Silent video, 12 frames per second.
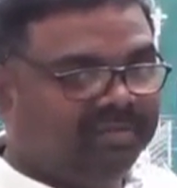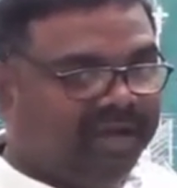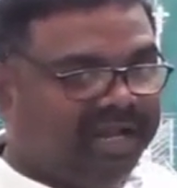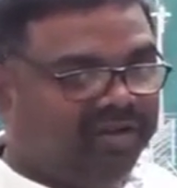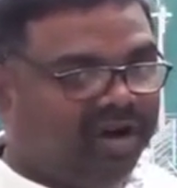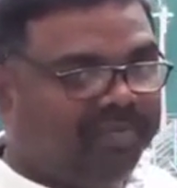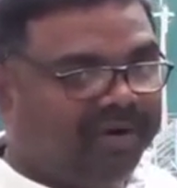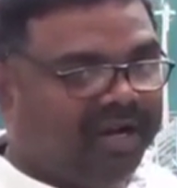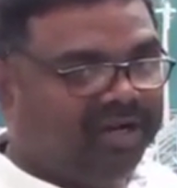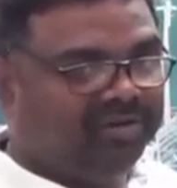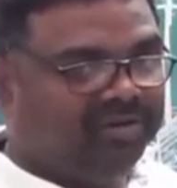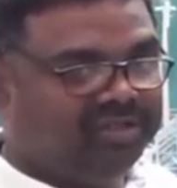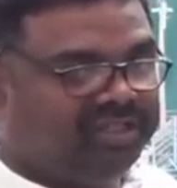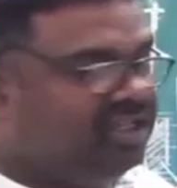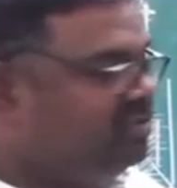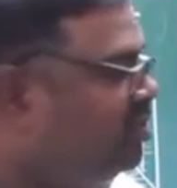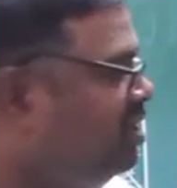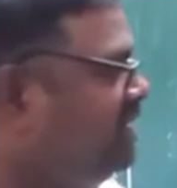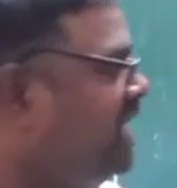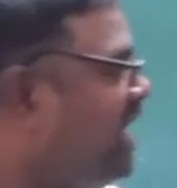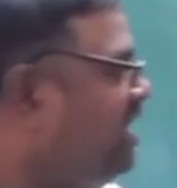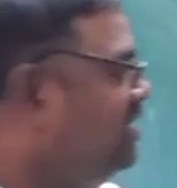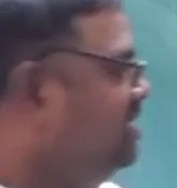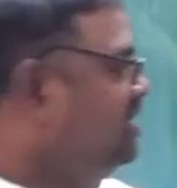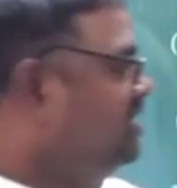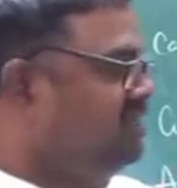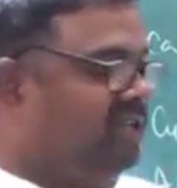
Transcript: by copper electrodes is more than